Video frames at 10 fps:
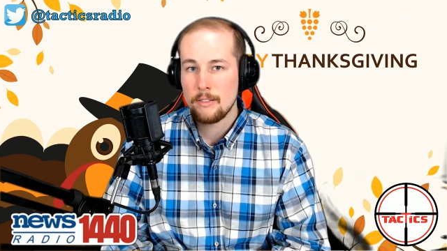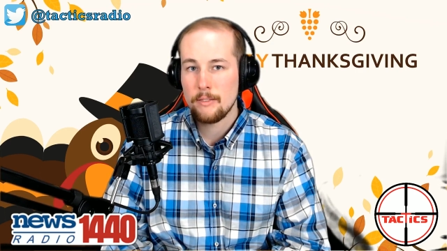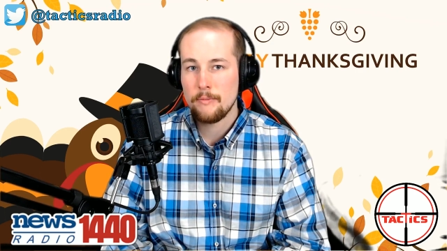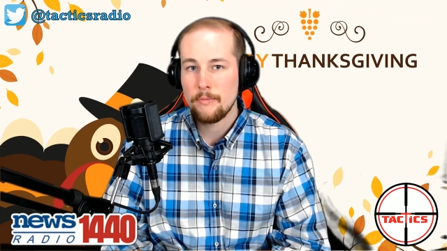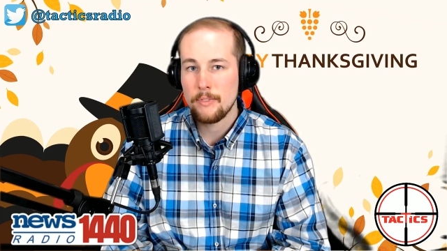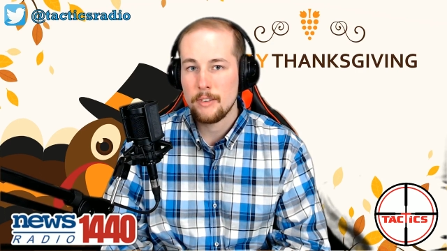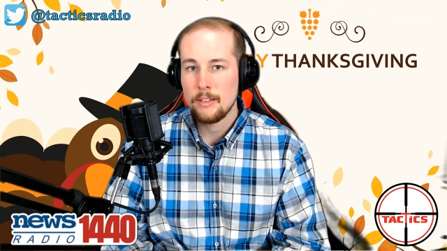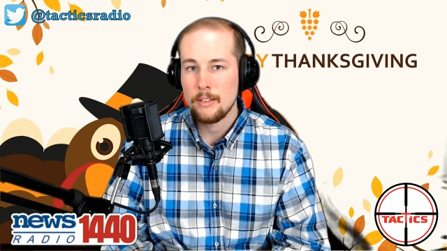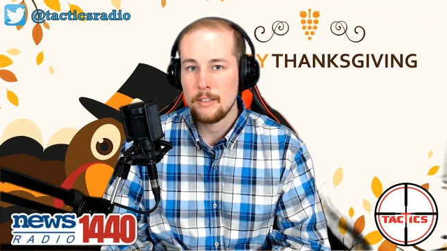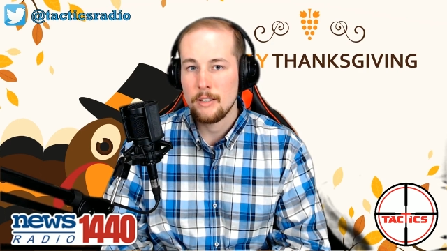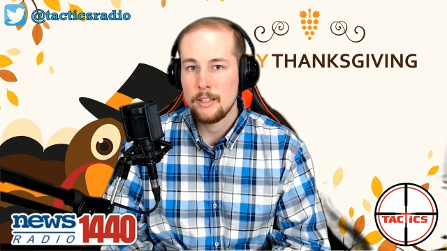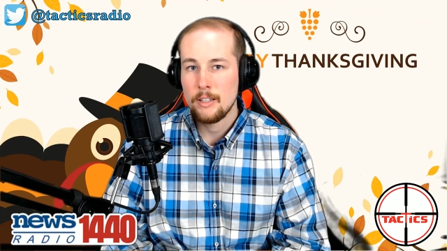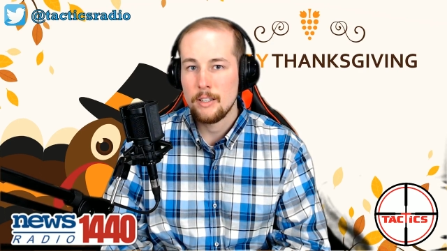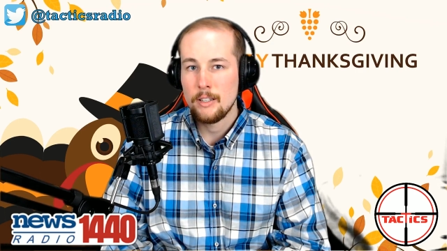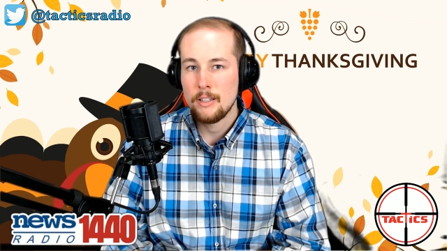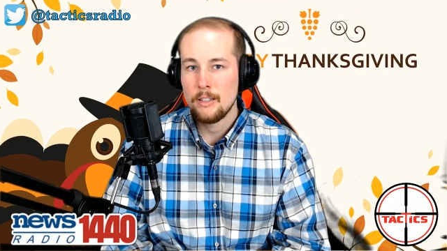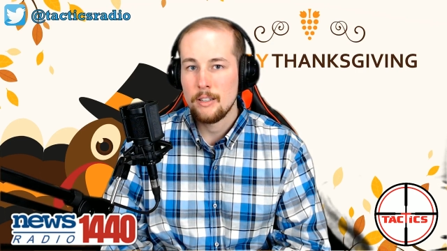(silence)